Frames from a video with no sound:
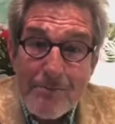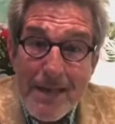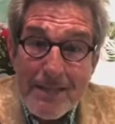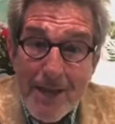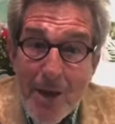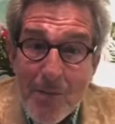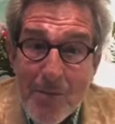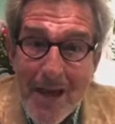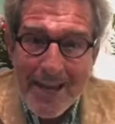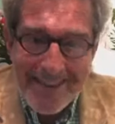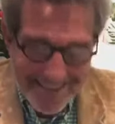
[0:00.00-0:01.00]
You made the
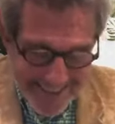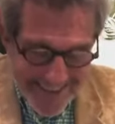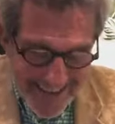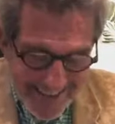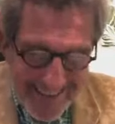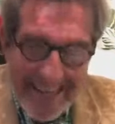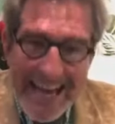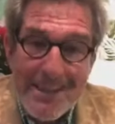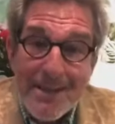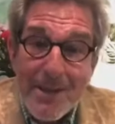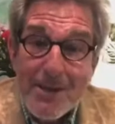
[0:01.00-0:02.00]
long way. Yeah.
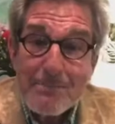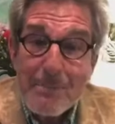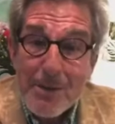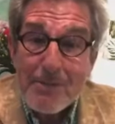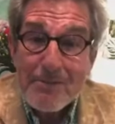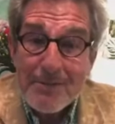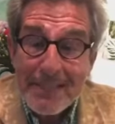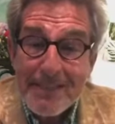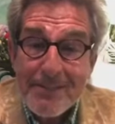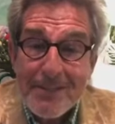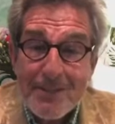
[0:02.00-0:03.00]
And the last poem of
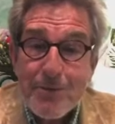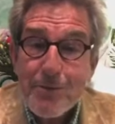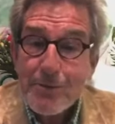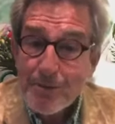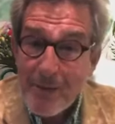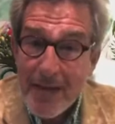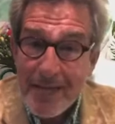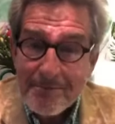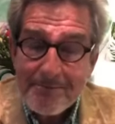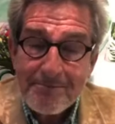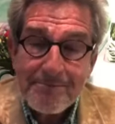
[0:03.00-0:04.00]
the evening is called The
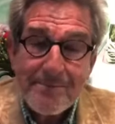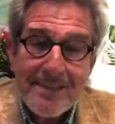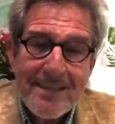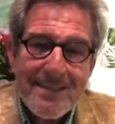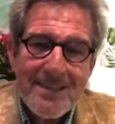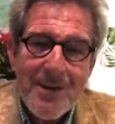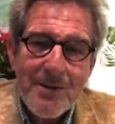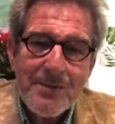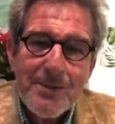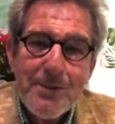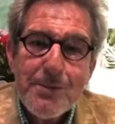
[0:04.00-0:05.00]
Way.
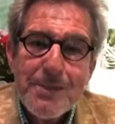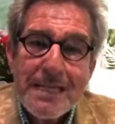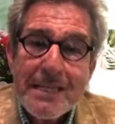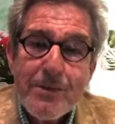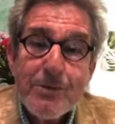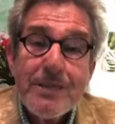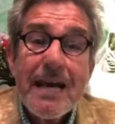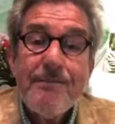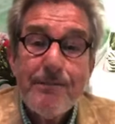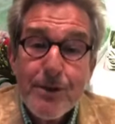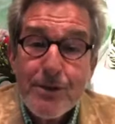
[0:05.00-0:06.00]
So, using your
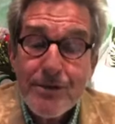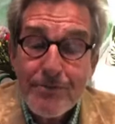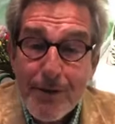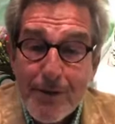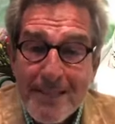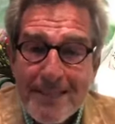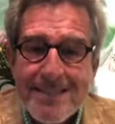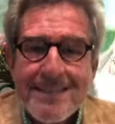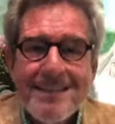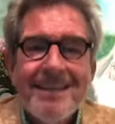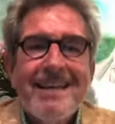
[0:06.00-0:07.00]
divergent
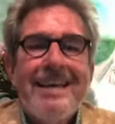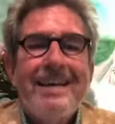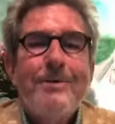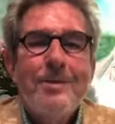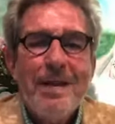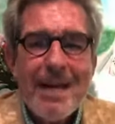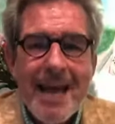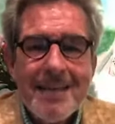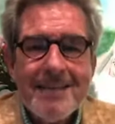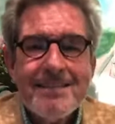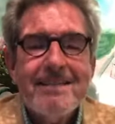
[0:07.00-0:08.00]
focus,
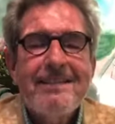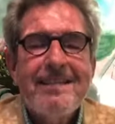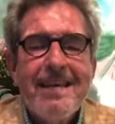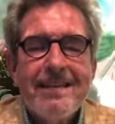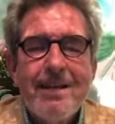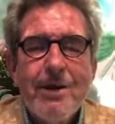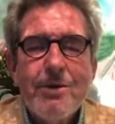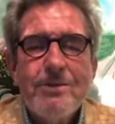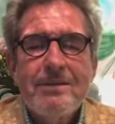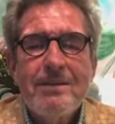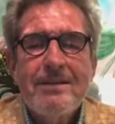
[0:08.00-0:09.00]
relax, let
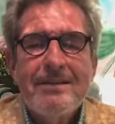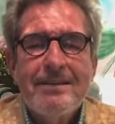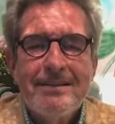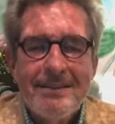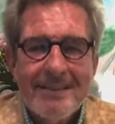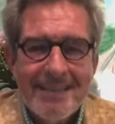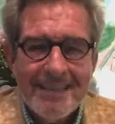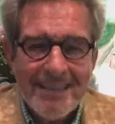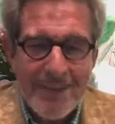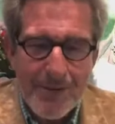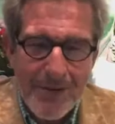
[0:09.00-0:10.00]
go,
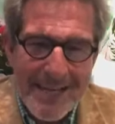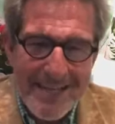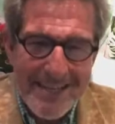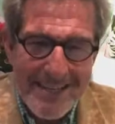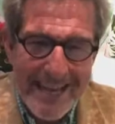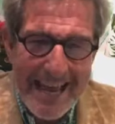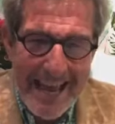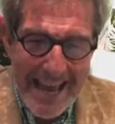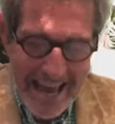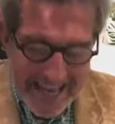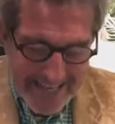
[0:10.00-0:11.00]
go in,
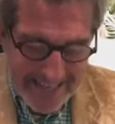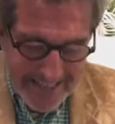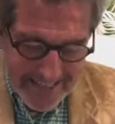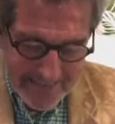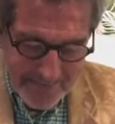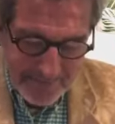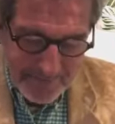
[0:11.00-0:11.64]
and